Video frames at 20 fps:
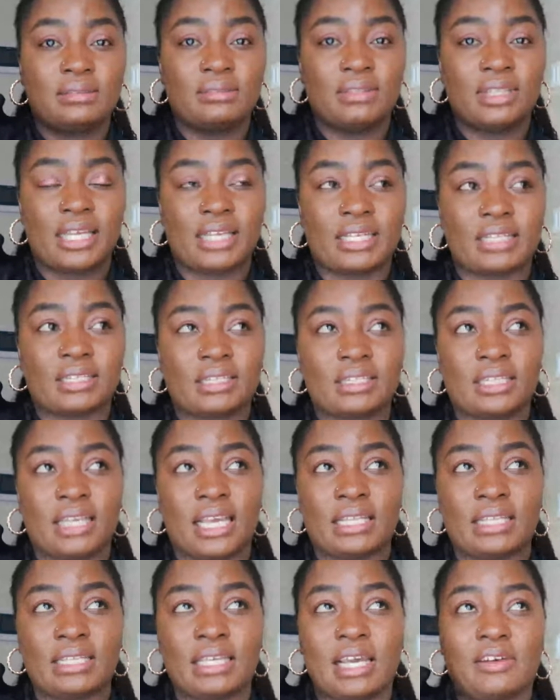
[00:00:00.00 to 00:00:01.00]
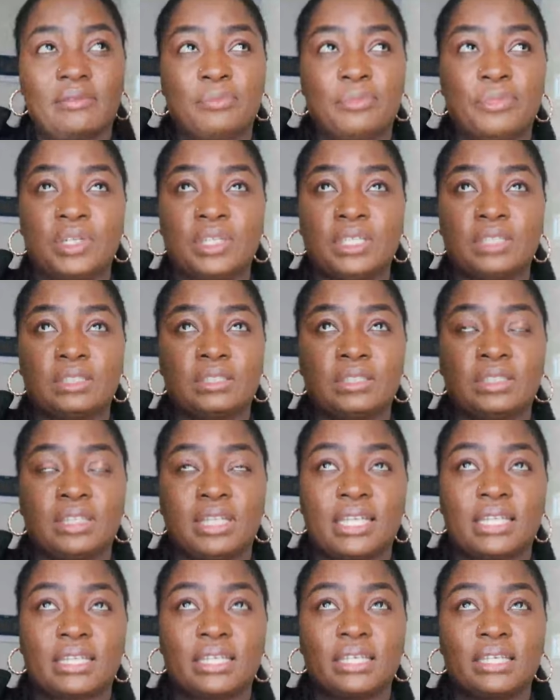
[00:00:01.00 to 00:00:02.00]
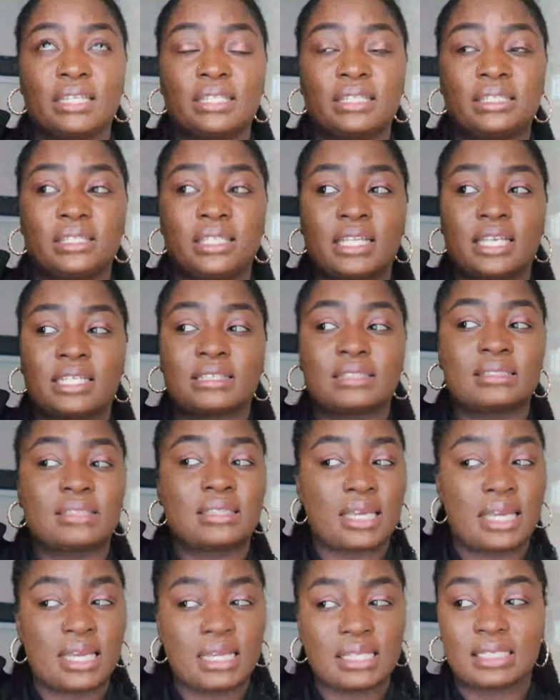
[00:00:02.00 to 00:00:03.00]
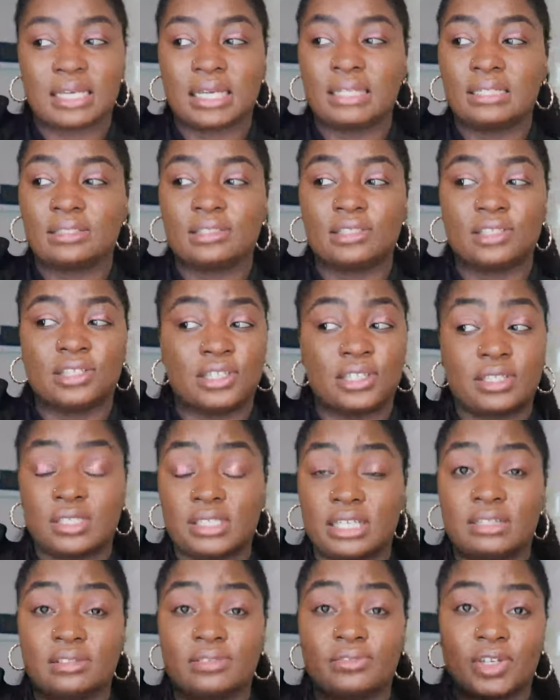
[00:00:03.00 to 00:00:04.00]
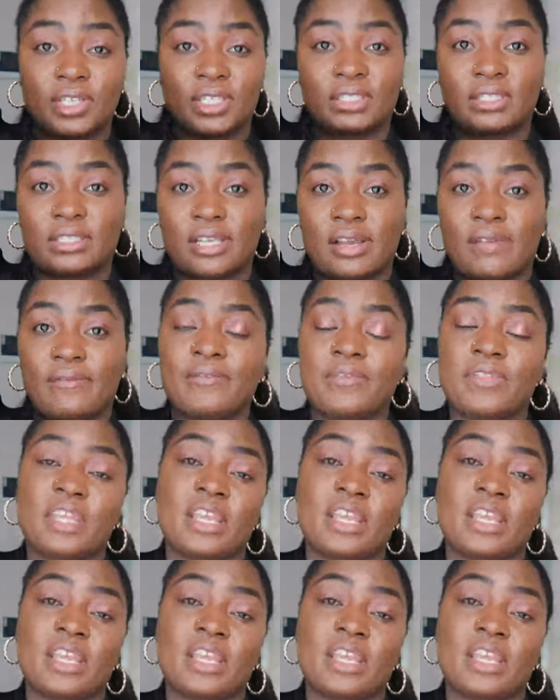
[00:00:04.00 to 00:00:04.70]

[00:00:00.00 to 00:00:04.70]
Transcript: Like, they have prints like this, like sets and skirts and dresses. I've